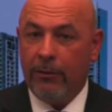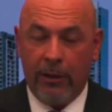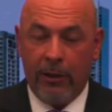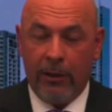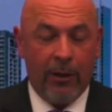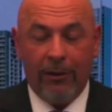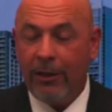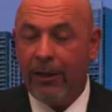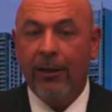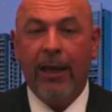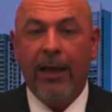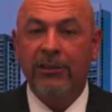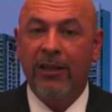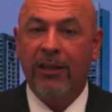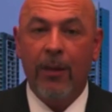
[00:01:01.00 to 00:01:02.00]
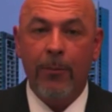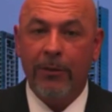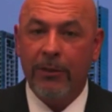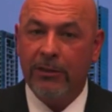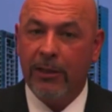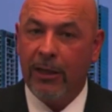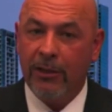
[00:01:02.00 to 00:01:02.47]
You know, look-alike
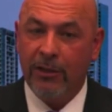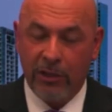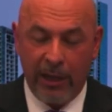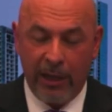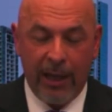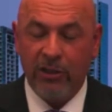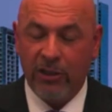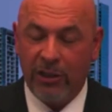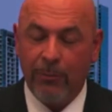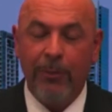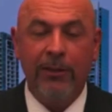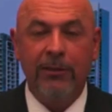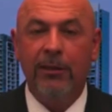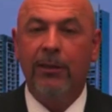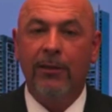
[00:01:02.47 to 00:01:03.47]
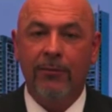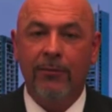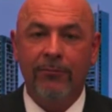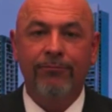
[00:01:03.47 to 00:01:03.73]
celebrities on on ChatGPT.